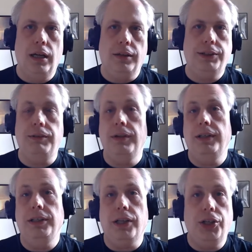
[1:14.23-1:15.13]
We'll see where the
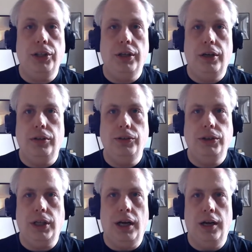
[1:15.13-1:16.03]
discussion
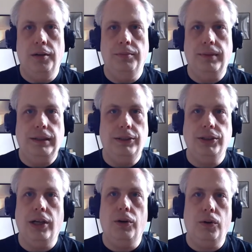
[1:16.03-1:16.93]
goes. Um, there's
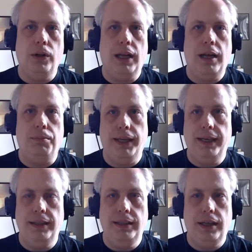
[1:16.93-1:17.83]
not a whole lot
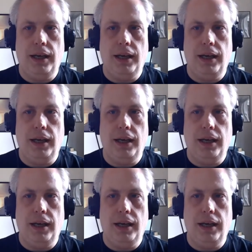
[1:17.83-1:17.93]
planned,